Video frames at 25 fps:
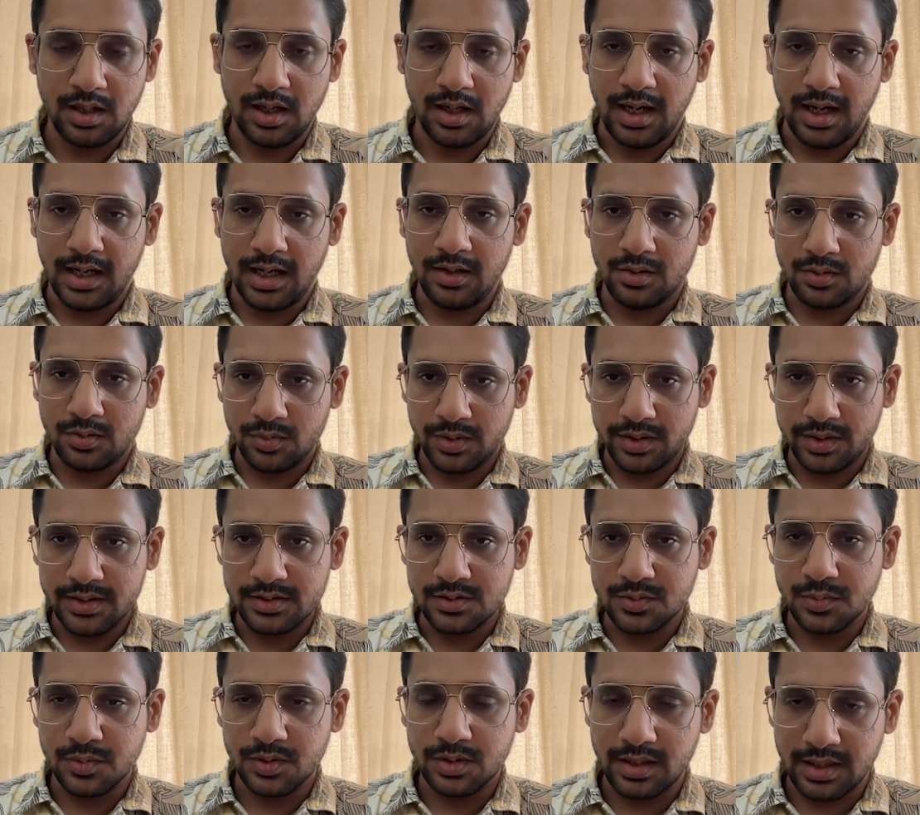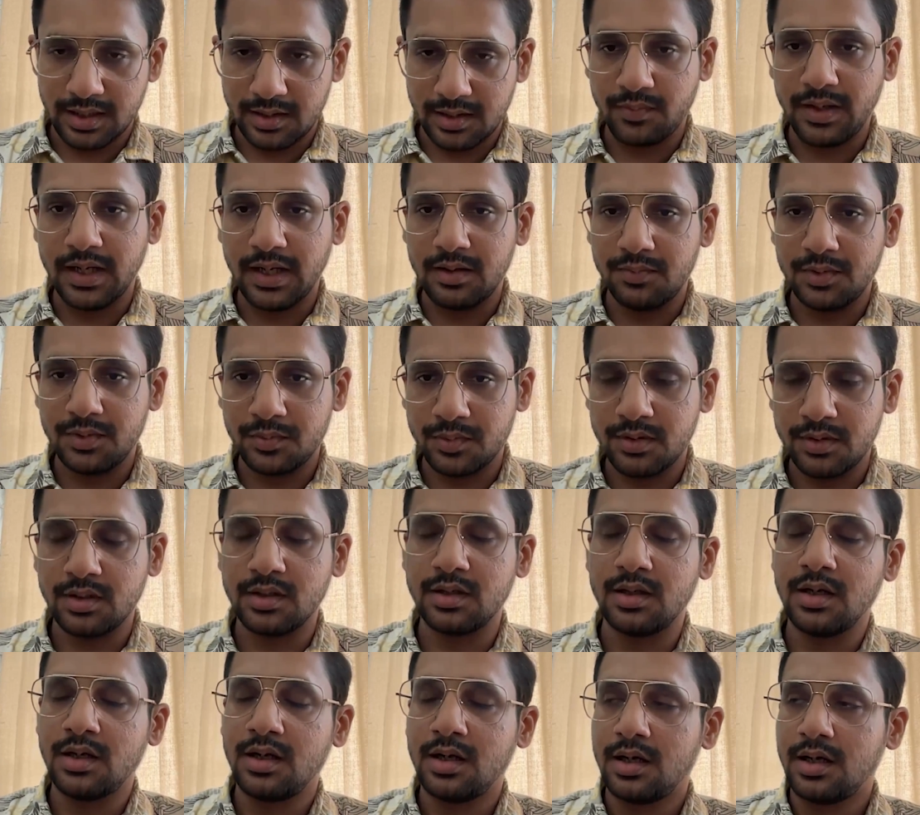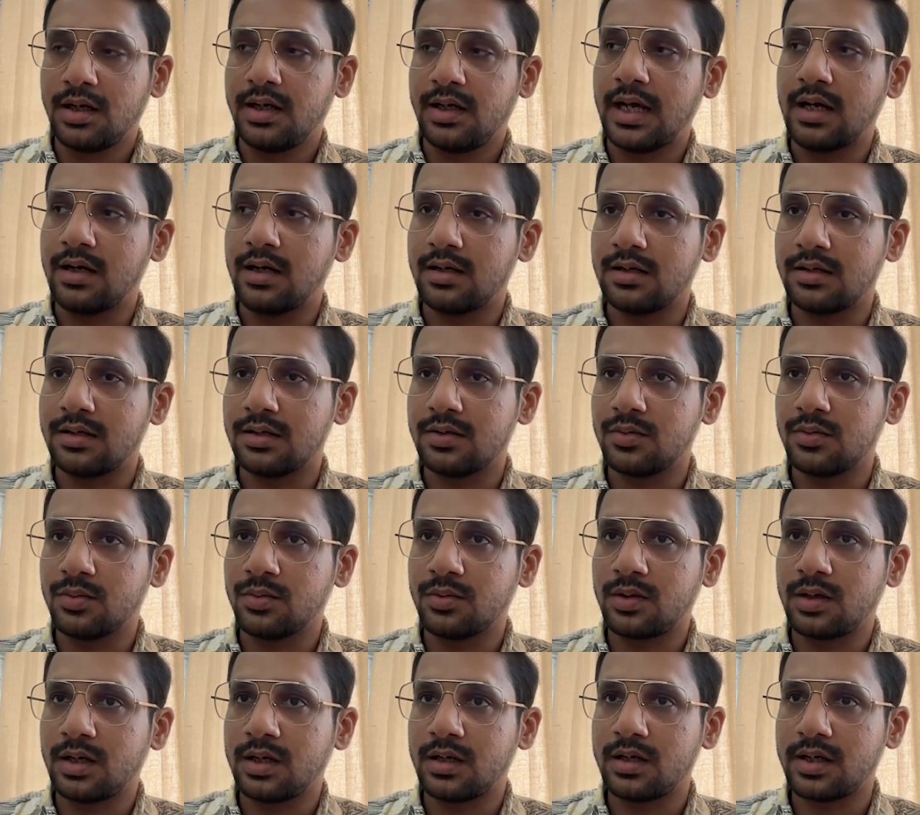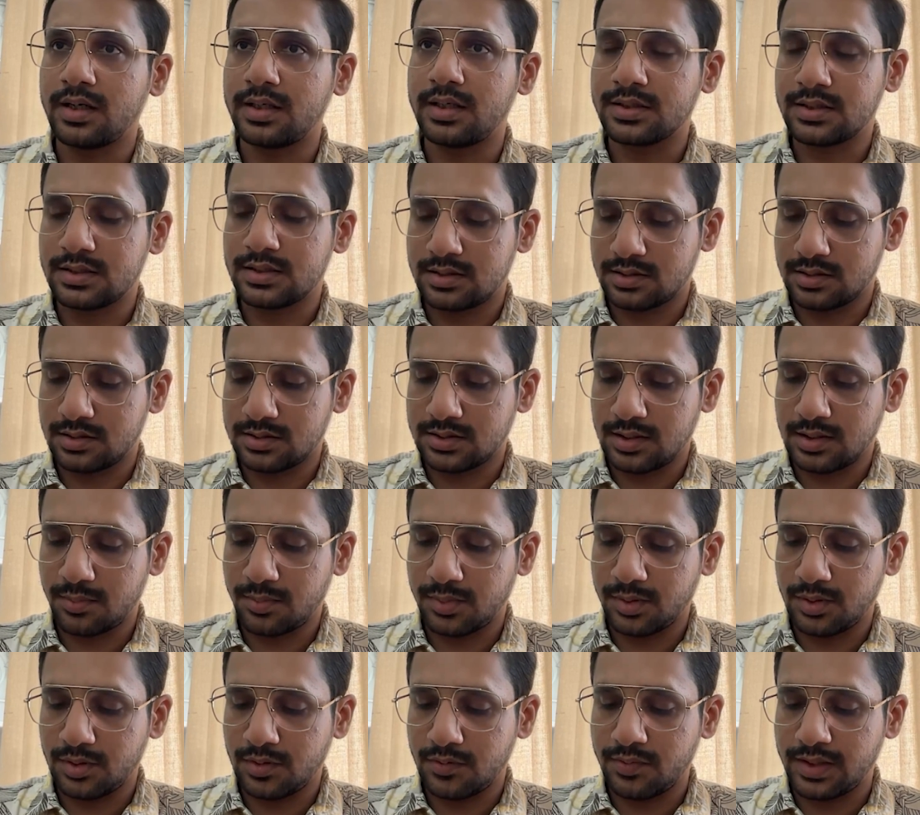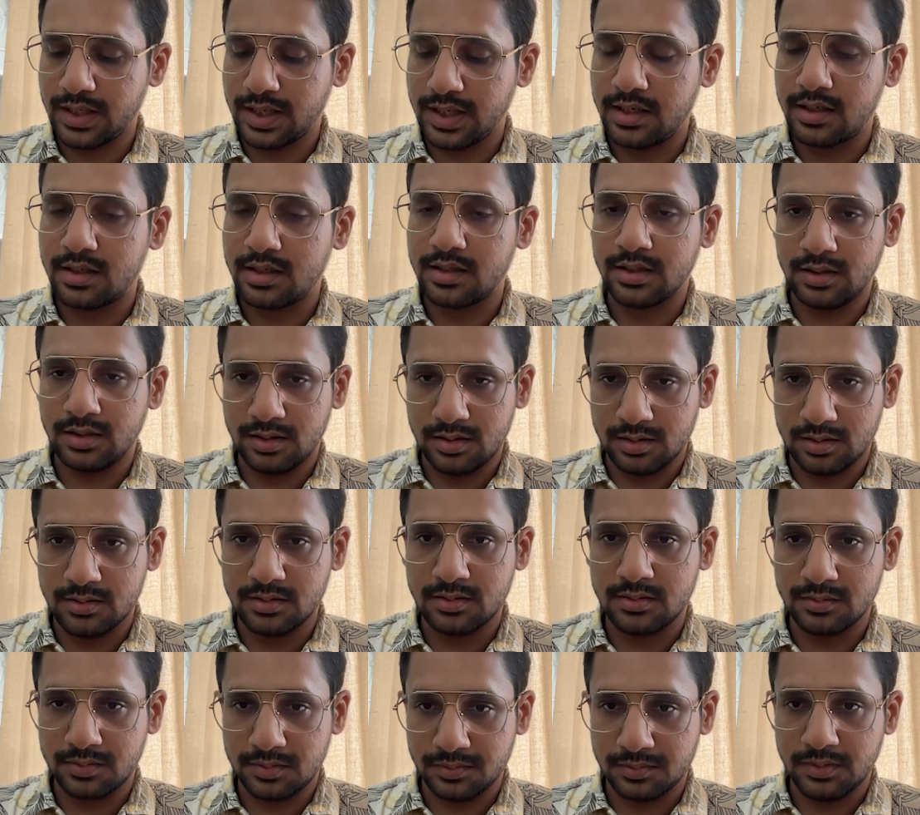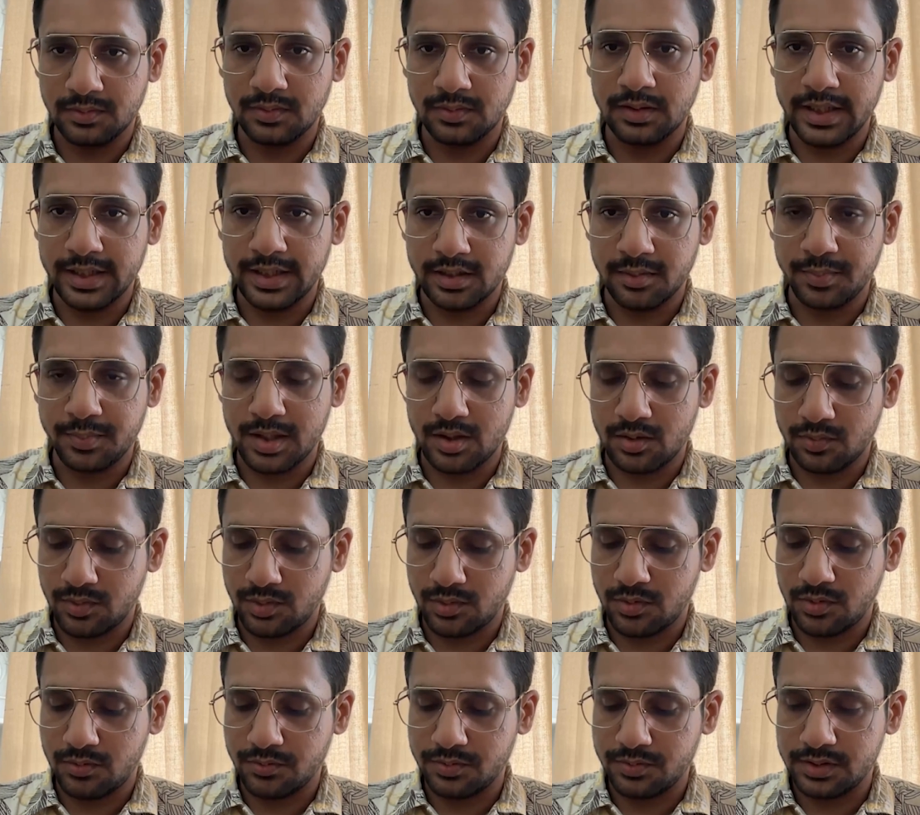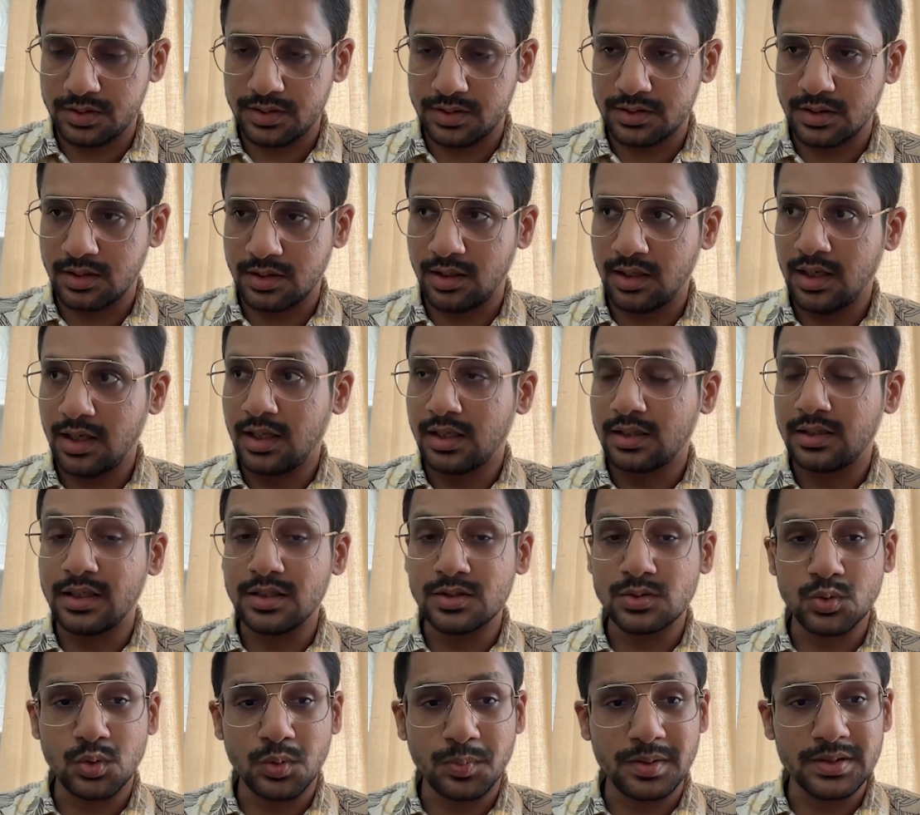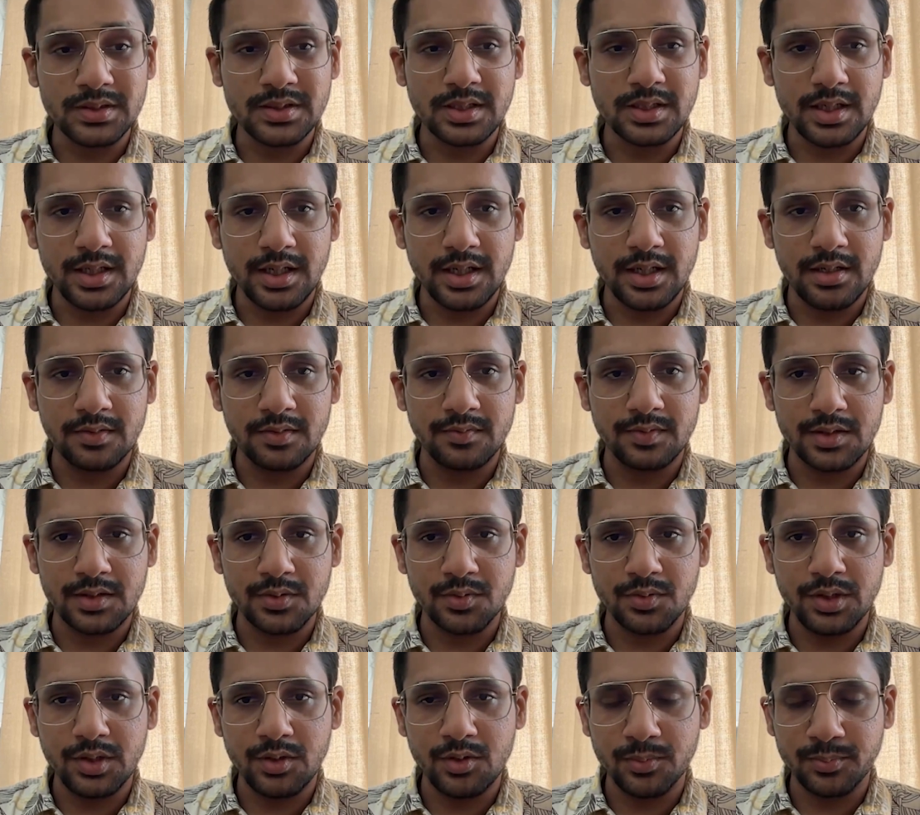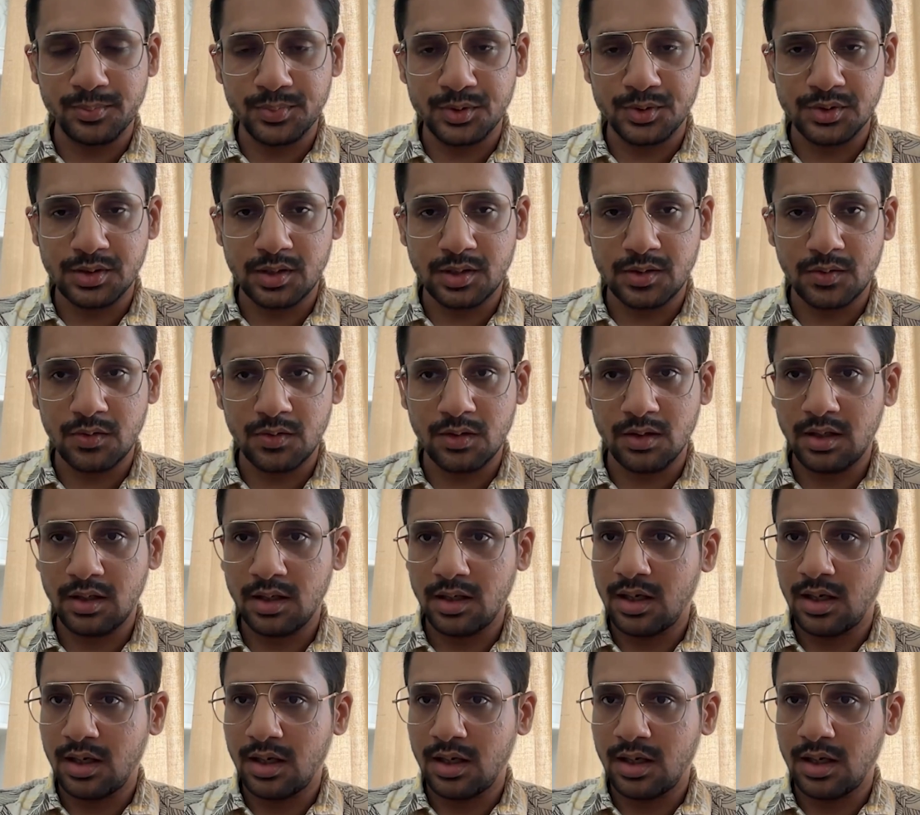And today's world, and while we will address something of that in the later part of the conversation, there's so much creative that you need to push out.